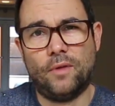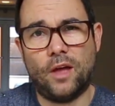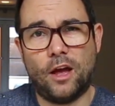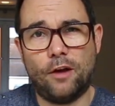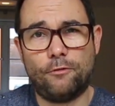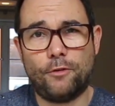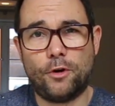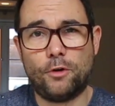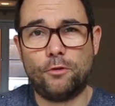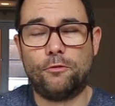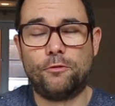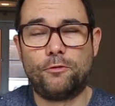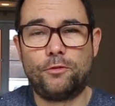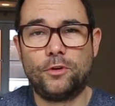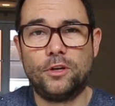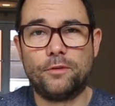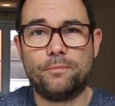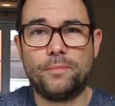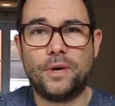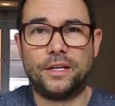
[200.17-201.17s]
Vault
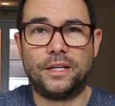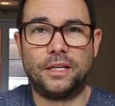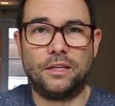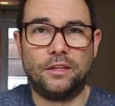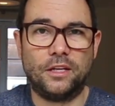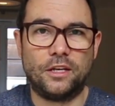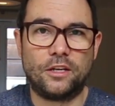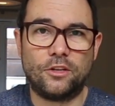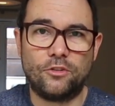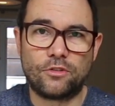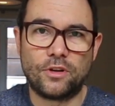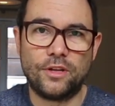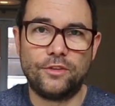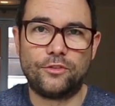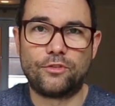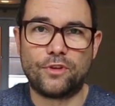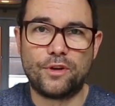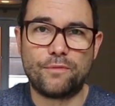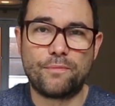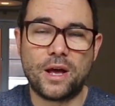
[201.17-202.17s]
full of money that you can
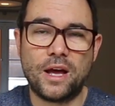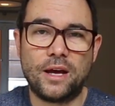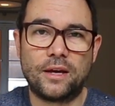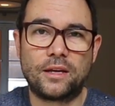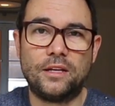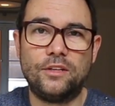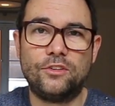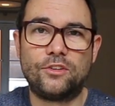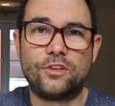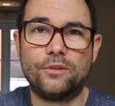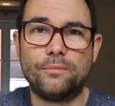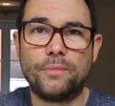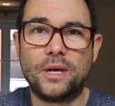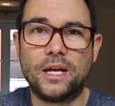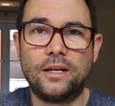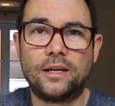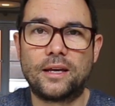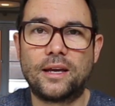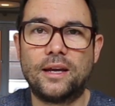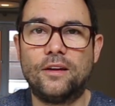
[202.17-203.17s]
transfer back into your
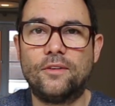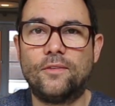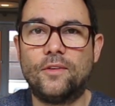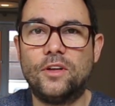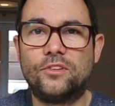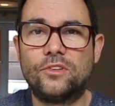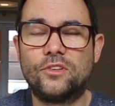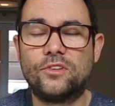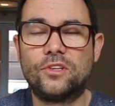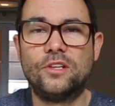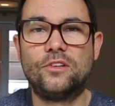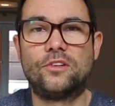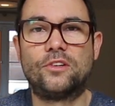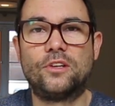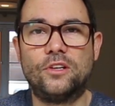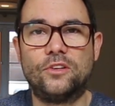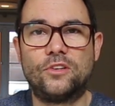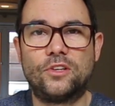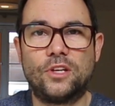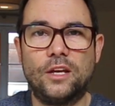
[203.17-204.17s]
main account. It's
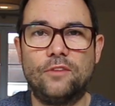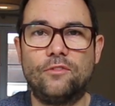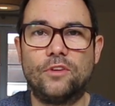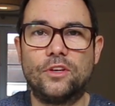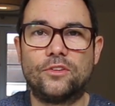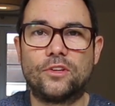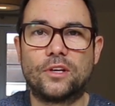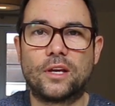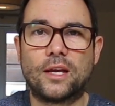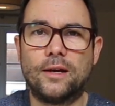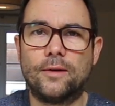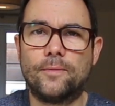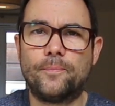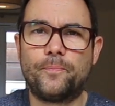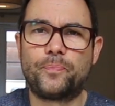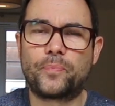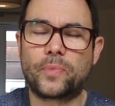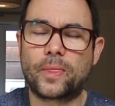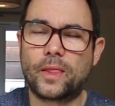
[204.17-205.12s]
essentially a savings account.